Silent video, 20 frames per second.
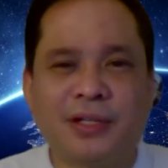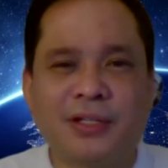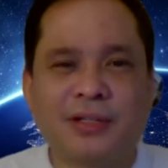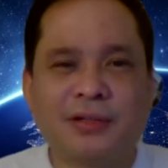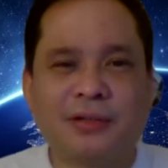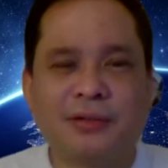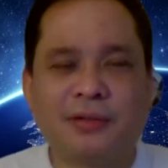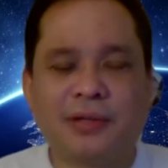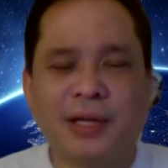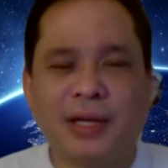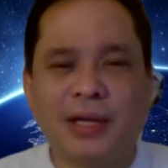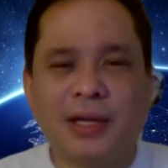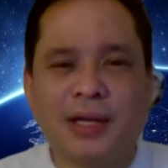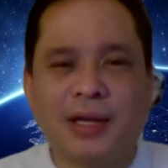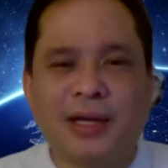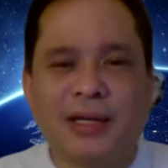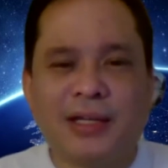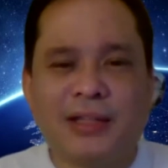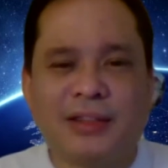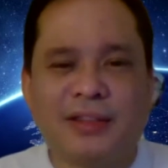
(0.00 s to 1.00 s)
So
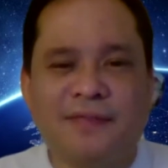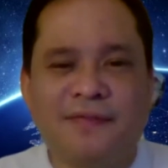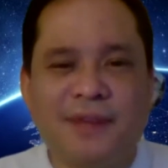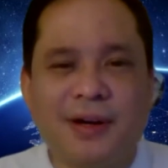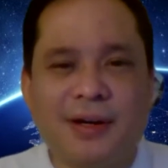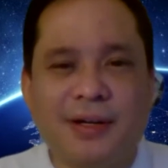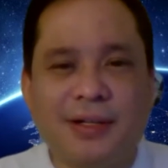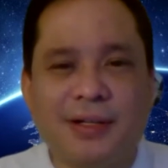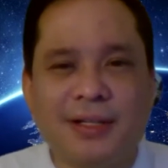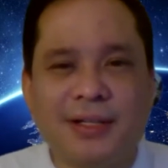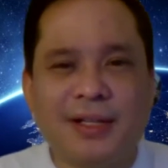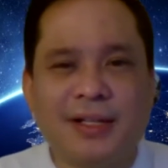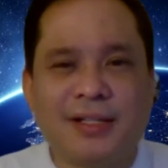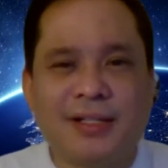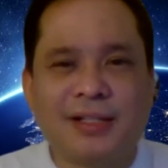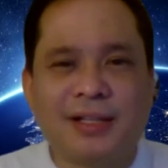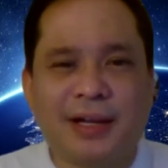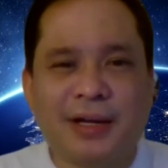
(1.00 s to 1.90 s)
at the very least,